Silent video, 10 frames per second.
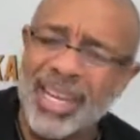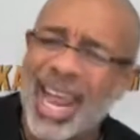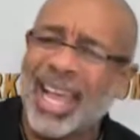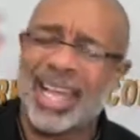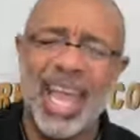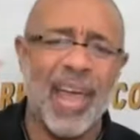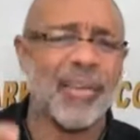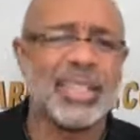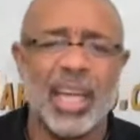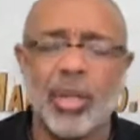And I
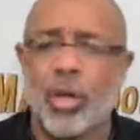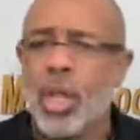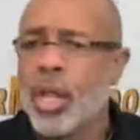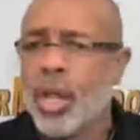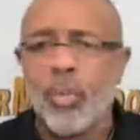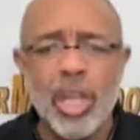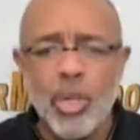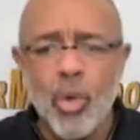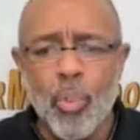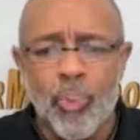guarantee you, when
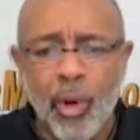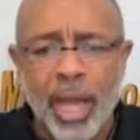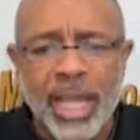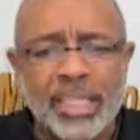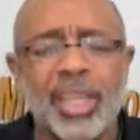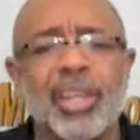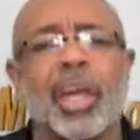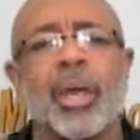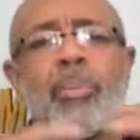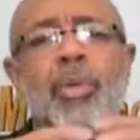you bring it to the
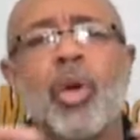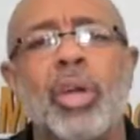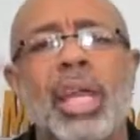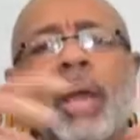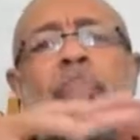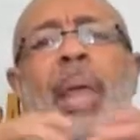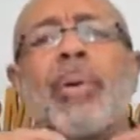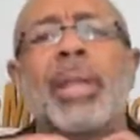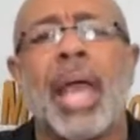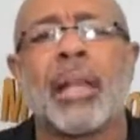community of
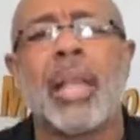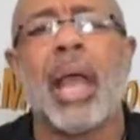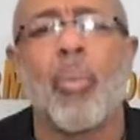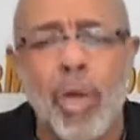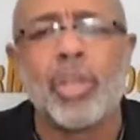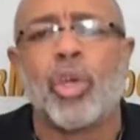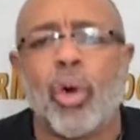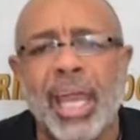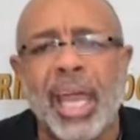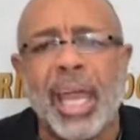people like we
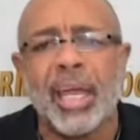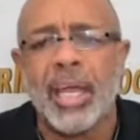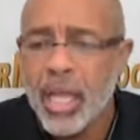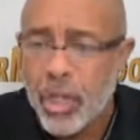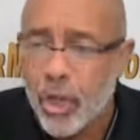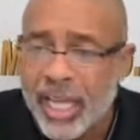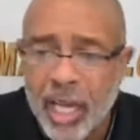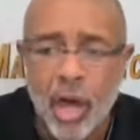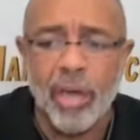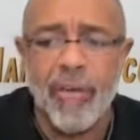doing here, you
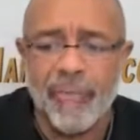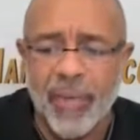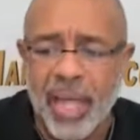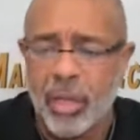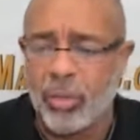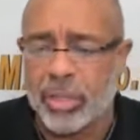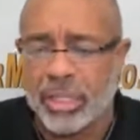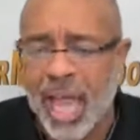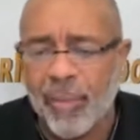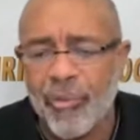get on the feed, you
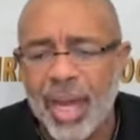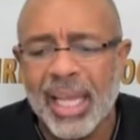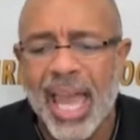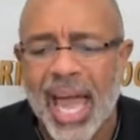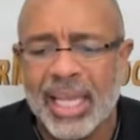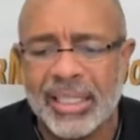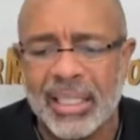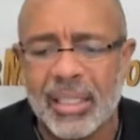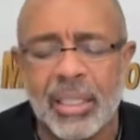start realizing